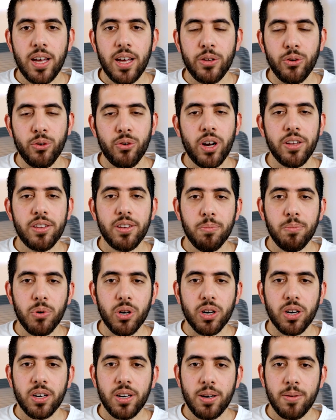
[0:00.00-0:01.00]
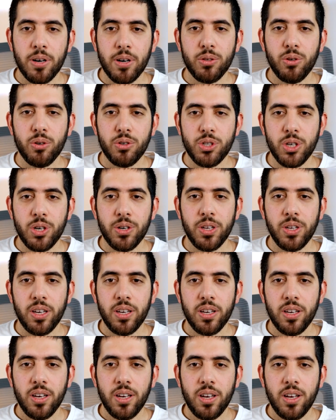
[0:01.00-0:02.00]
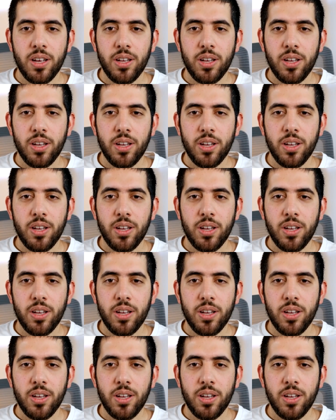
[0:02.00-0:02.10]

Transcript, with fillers: and you write a book about your journey,